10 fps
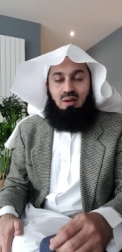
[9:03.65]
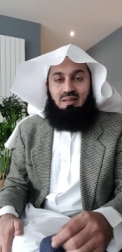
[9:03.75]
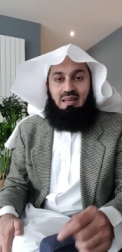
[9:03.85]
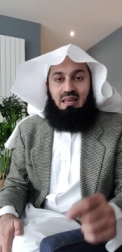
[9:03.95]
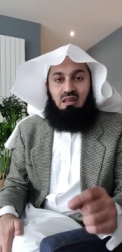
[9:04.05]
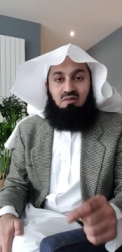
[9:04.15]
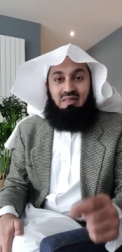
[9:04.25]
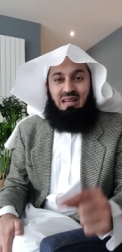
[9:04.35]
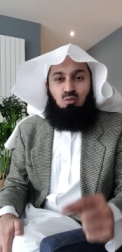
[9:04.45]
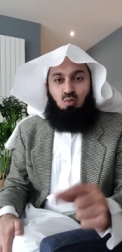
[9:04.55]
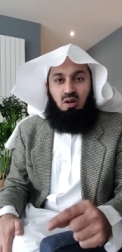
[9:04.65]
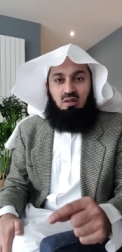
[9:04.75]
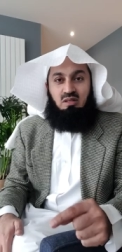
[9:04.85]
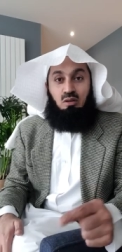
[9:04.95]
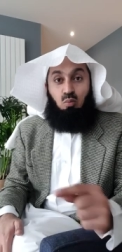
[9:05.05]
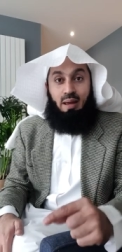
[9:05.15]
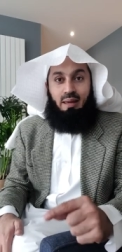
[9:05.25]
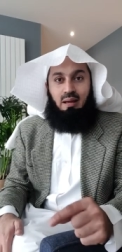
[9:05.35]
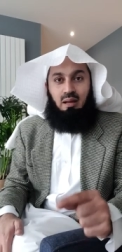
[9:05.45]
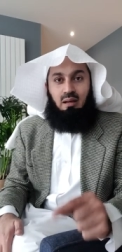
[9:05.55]
why I say, if that was the
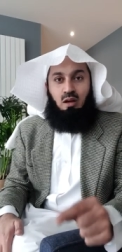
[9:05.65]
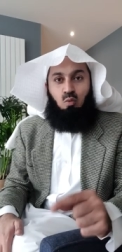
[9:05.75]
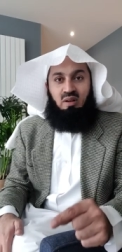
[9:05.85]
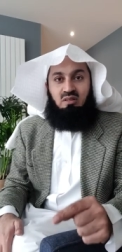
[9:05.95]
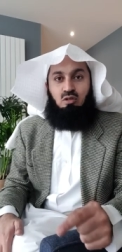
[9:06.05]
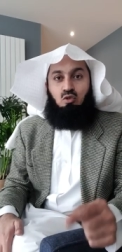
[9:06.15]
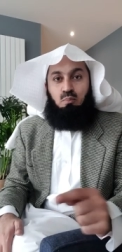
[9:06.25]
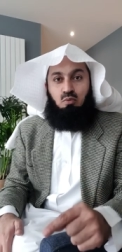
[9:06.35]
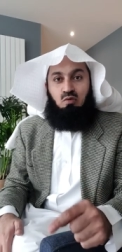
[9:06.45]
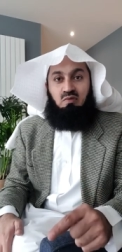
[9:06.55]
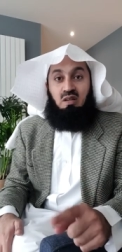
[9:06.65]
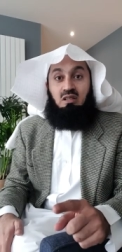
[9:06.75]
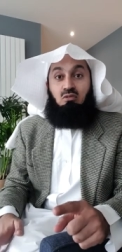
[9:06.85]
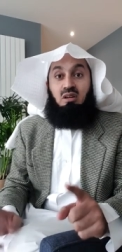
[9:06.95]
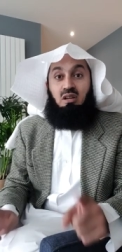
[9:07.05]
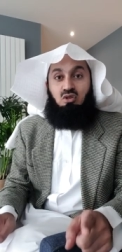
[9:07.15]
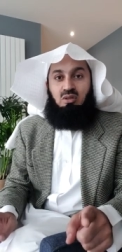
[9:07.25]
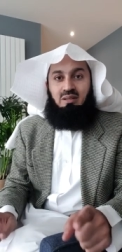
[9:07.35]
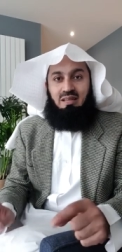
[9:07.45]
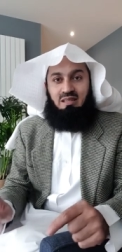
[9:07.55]
way Allah wanted to prove that a
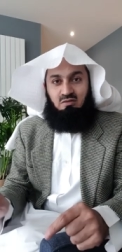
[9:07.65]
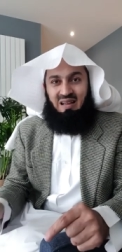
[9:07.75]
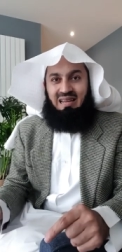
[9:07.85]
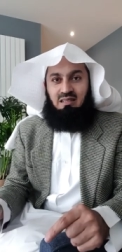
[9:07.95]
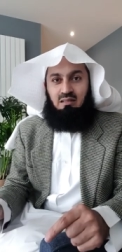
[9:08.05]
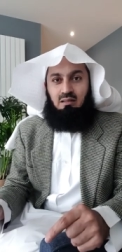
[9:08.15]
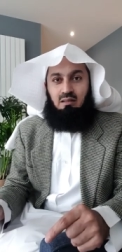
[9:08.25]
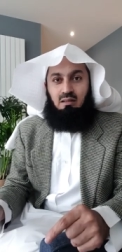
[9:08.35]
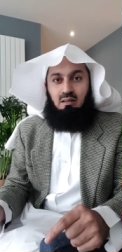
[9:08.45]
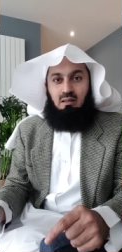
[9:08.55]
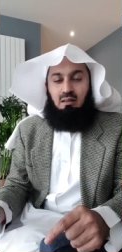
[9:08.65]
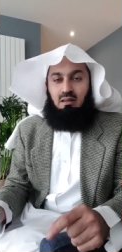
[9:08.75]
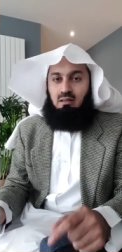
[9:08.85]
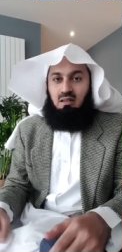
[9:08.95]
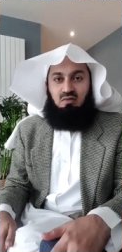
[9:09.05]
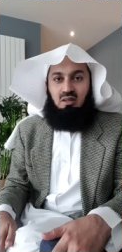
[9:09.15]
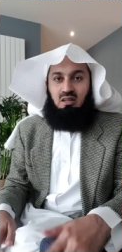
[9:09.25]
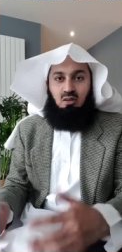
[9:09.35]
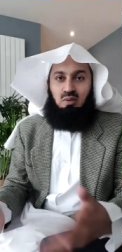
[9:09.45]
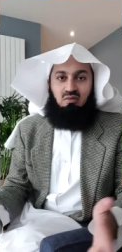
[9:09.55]
religion is valid, then
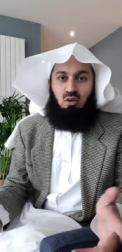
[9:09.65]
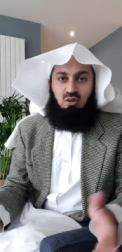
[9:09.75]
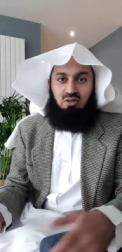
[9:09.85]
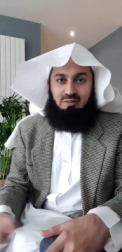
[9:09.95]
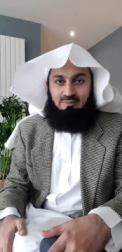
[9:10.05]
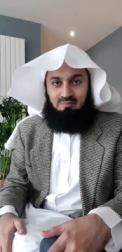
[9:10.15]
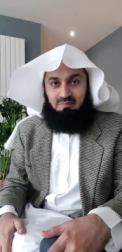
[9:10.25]
definitely we've lost.